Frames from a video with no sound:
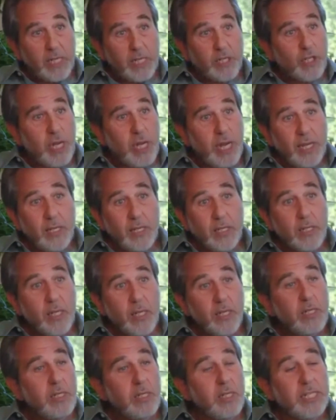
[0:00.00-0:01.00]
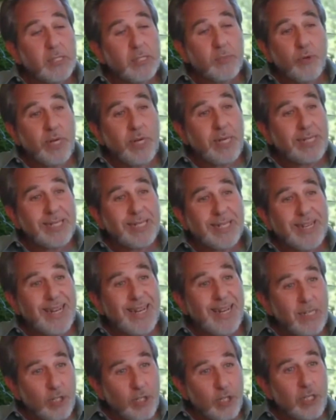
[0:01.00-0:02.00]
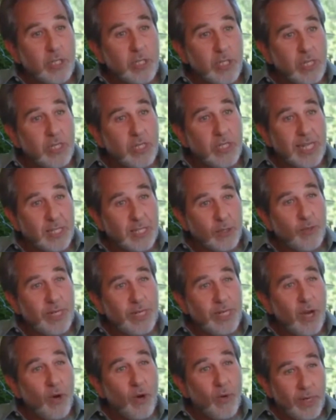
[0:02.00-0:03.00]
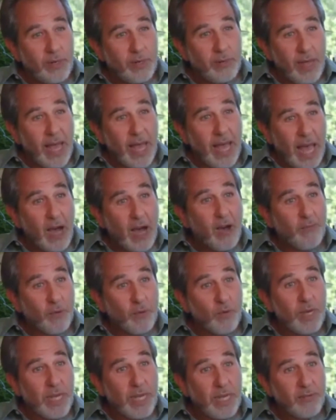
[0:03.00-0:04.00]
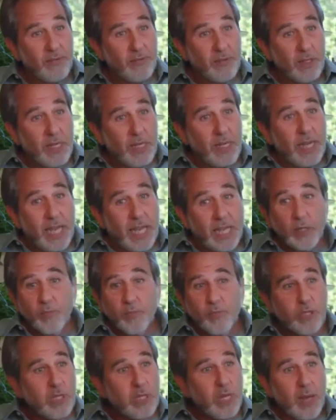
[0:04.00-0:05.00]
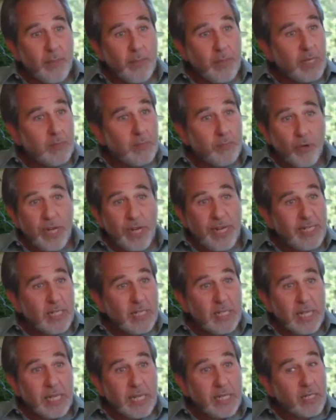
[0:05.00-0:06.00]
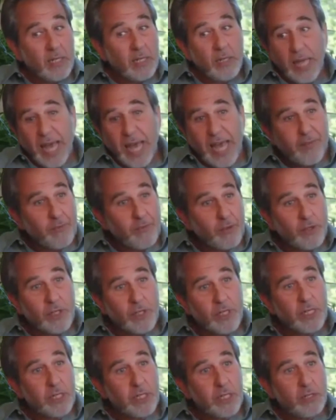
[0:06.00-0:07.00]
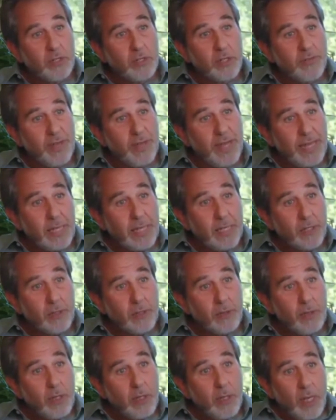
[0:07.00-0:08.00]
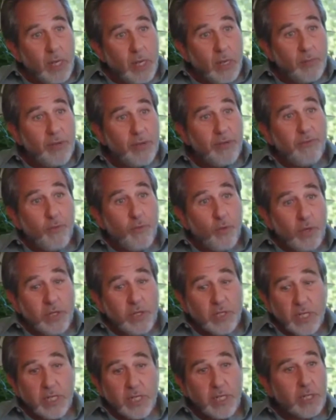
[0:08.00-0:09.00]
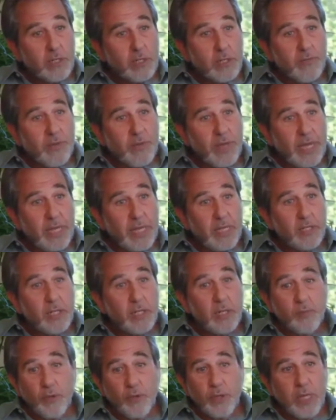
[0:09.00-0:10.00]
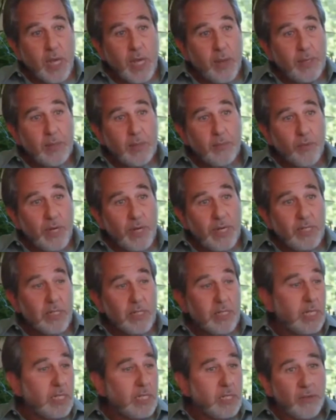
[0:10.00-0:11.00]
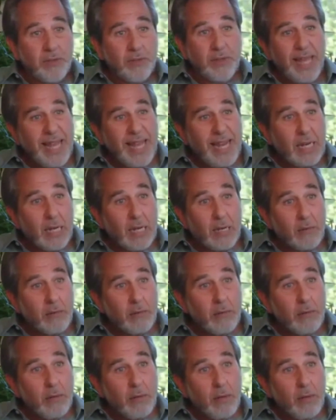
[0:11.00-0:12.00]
that a child doesn't express consciousness as we know it, alpha waves, as a predominant brain state until after 6 years of age. Before 6 years of age, their predominant brain states are theta.